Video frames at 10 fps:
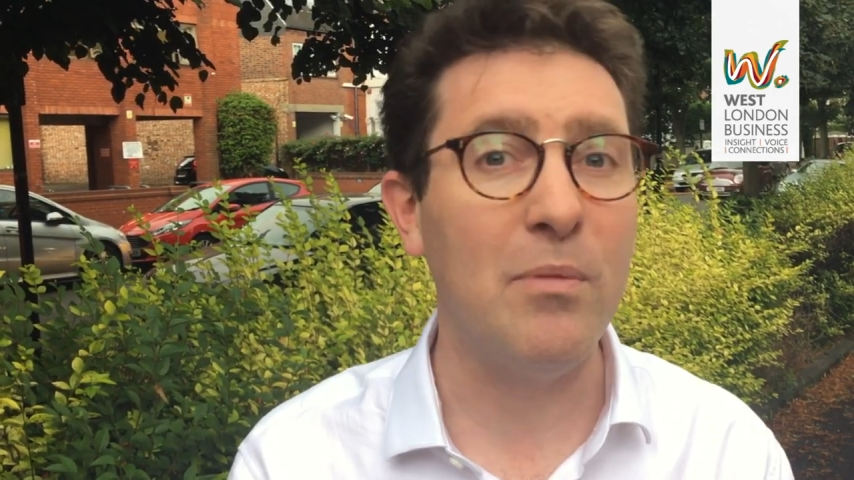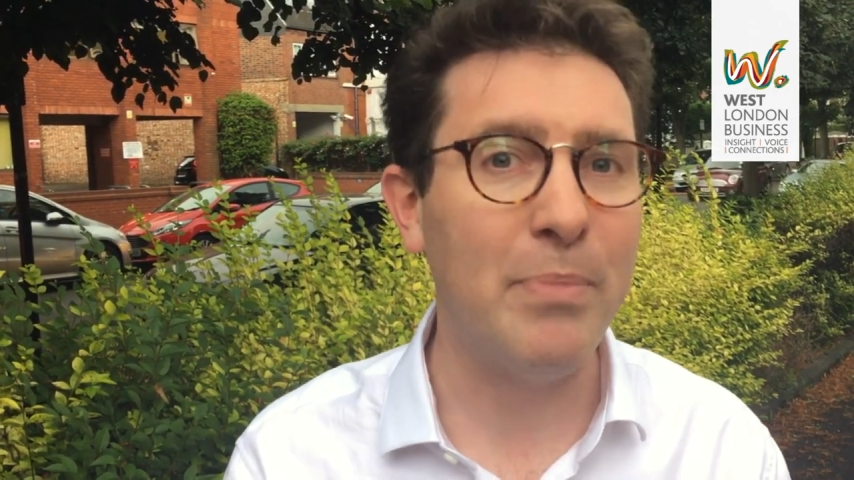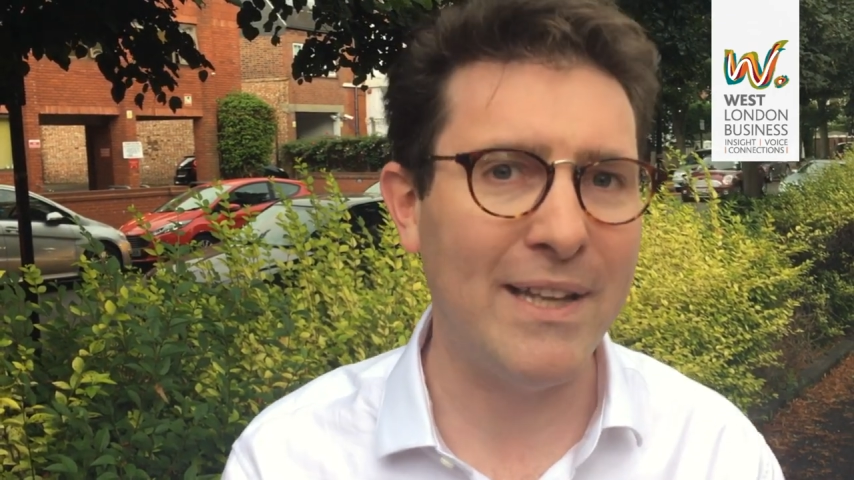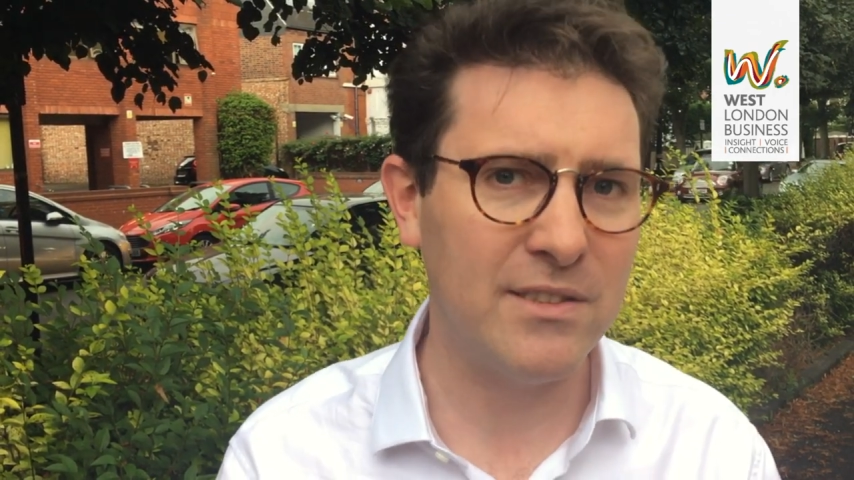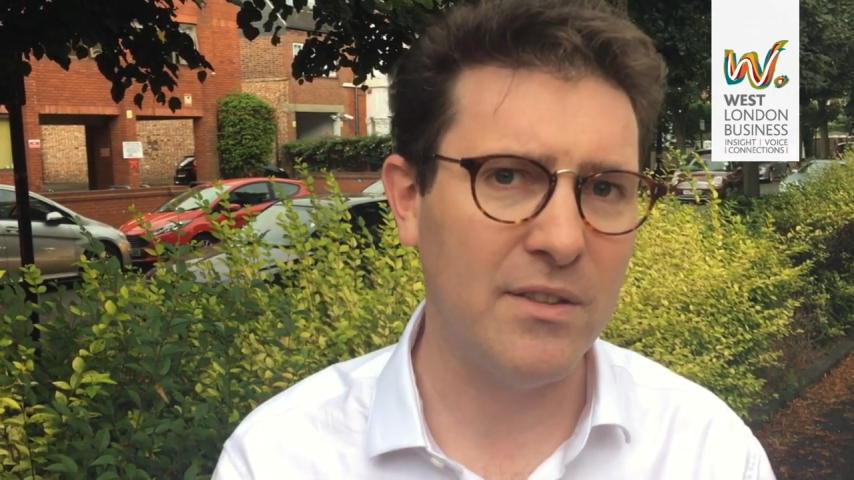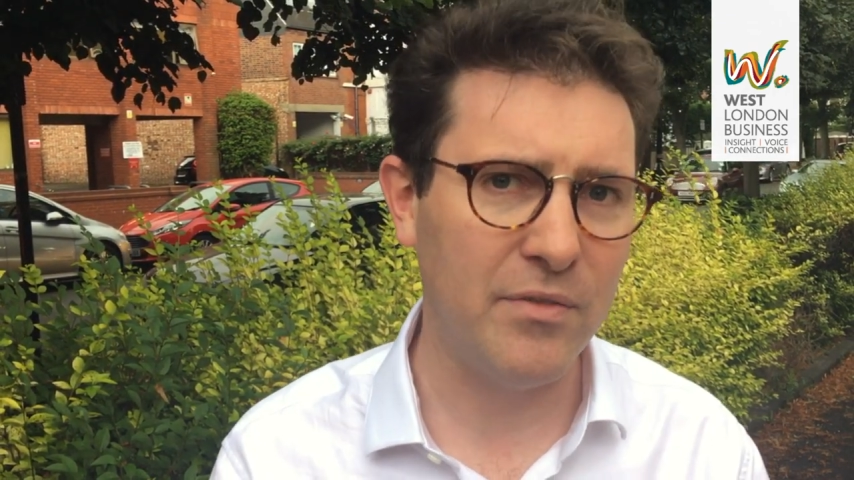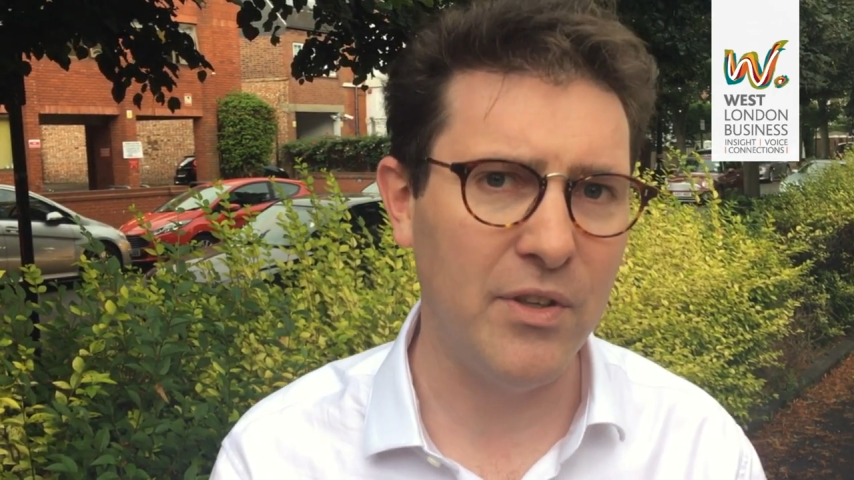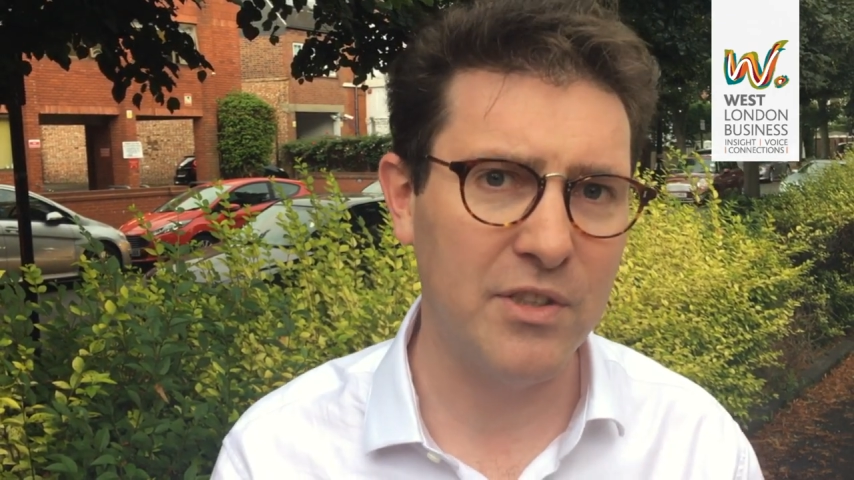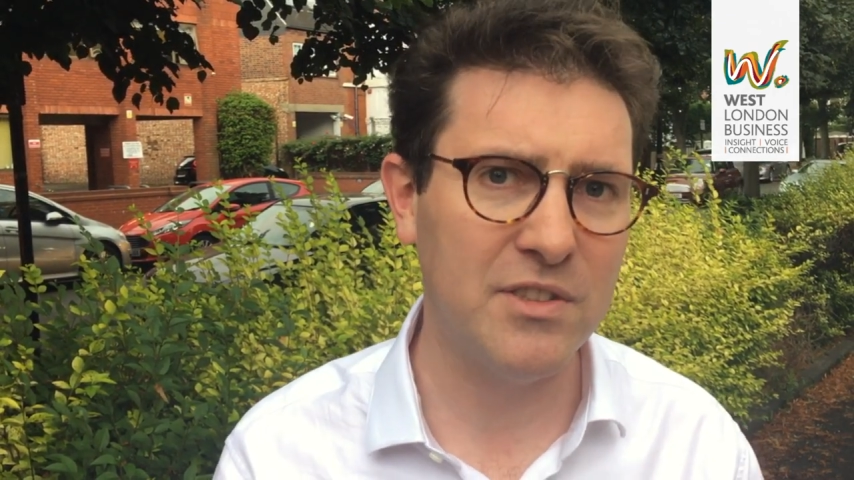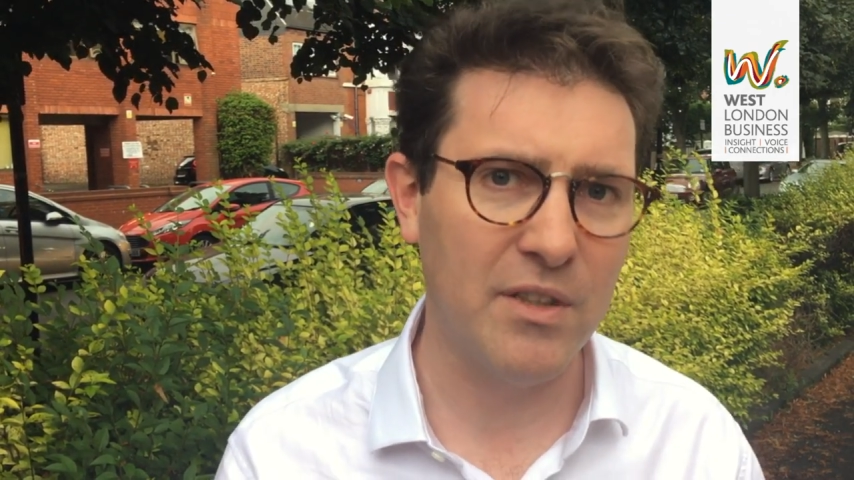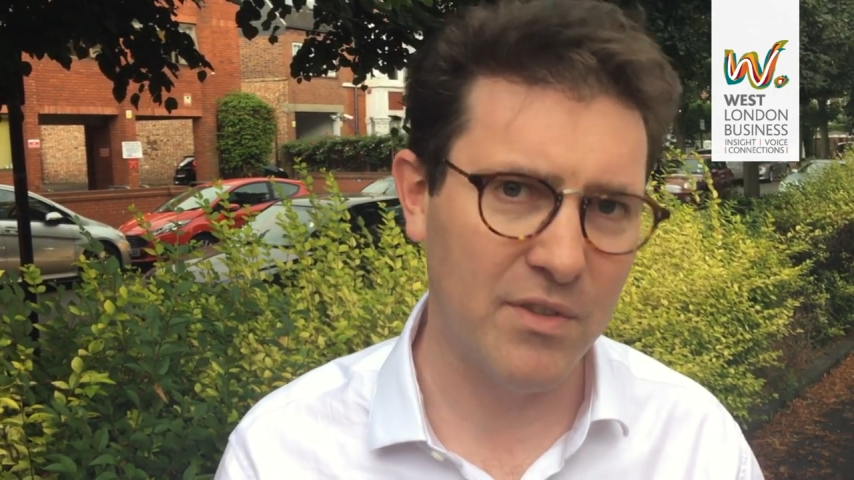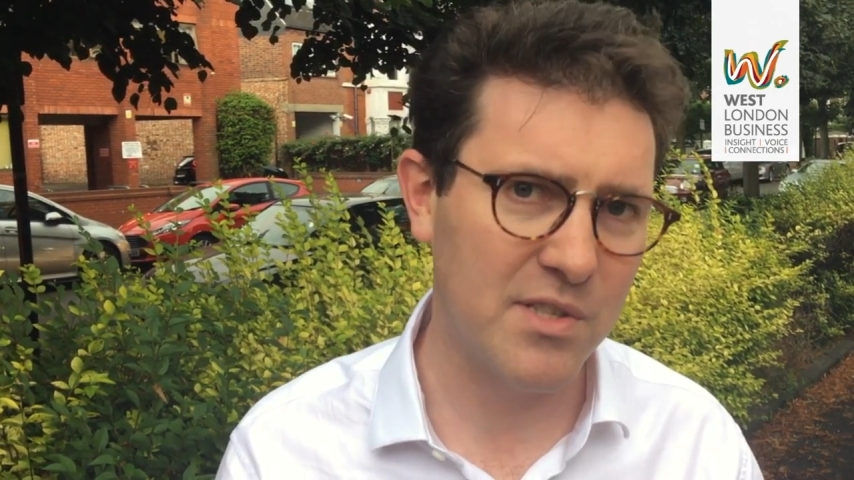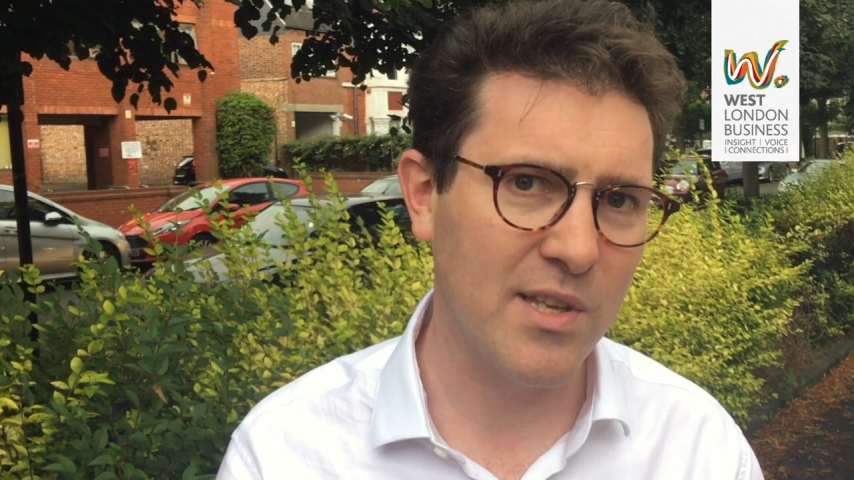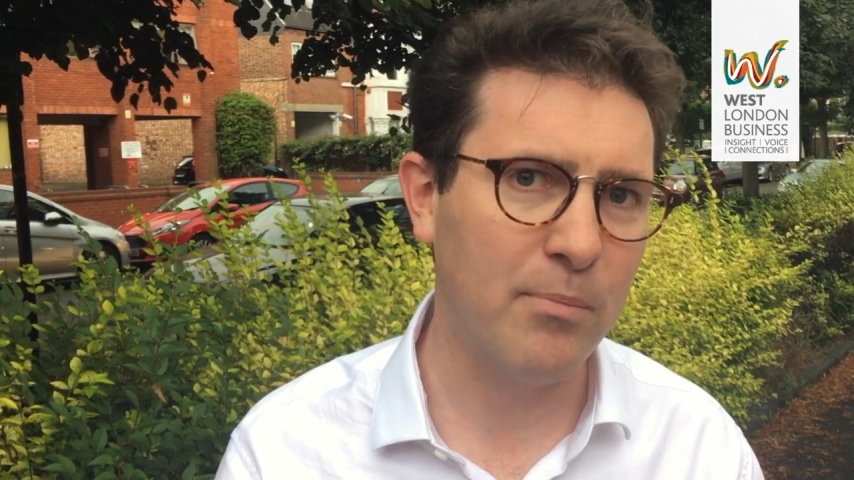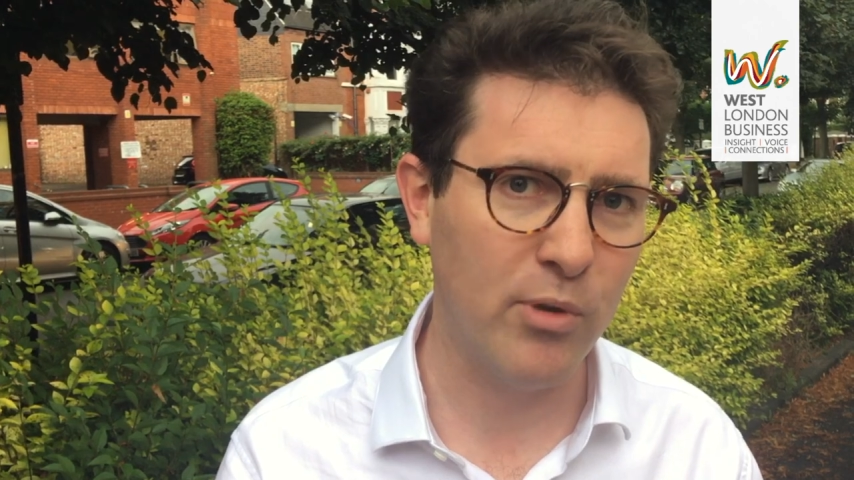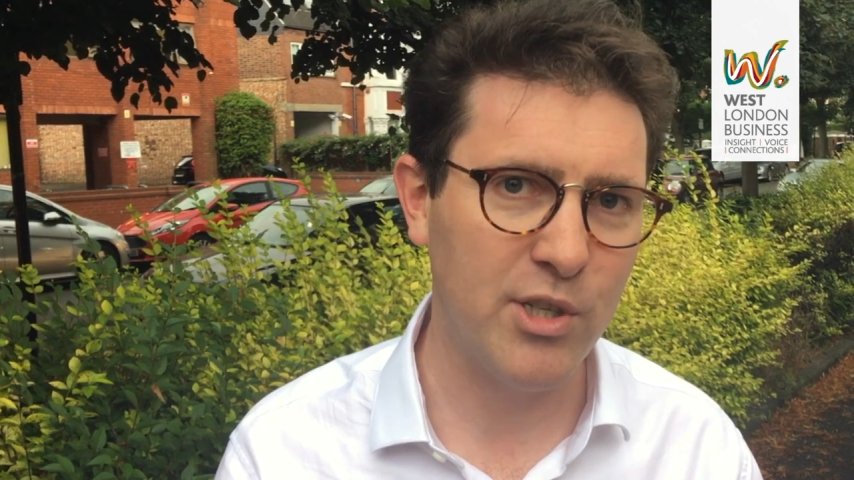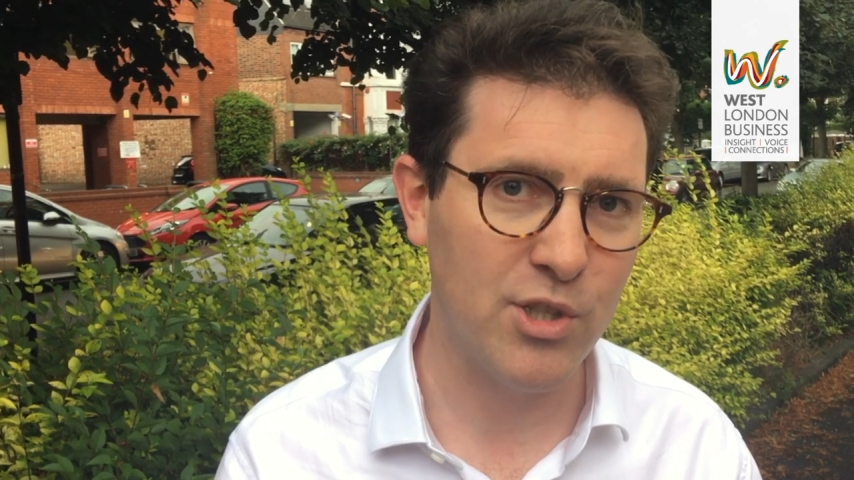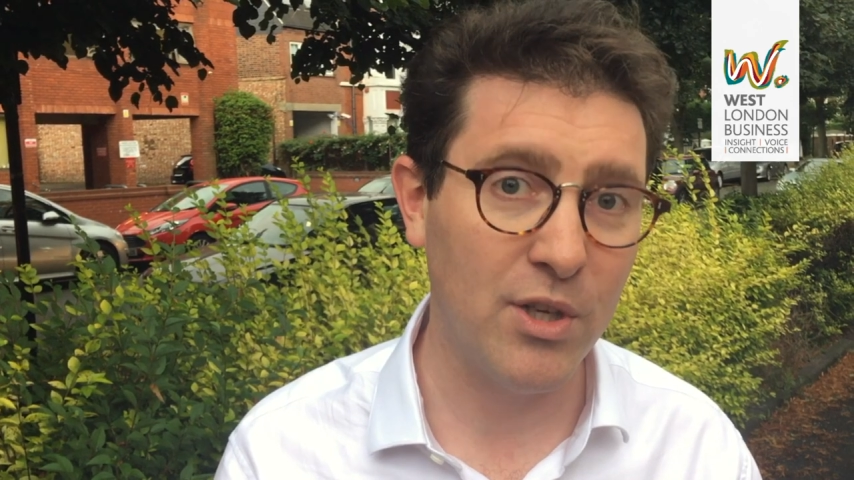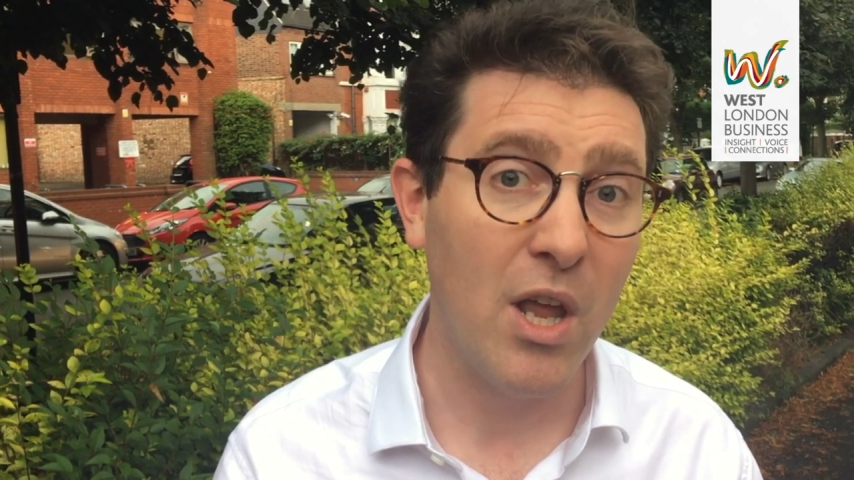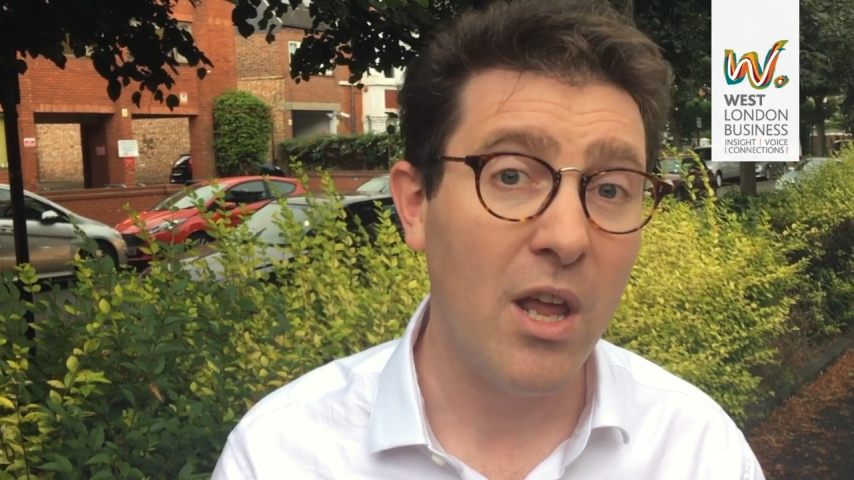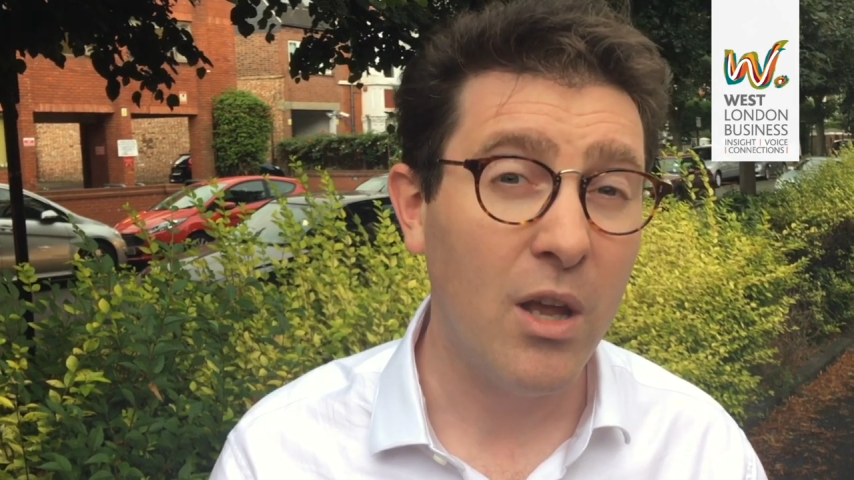competitiveness of this sub-region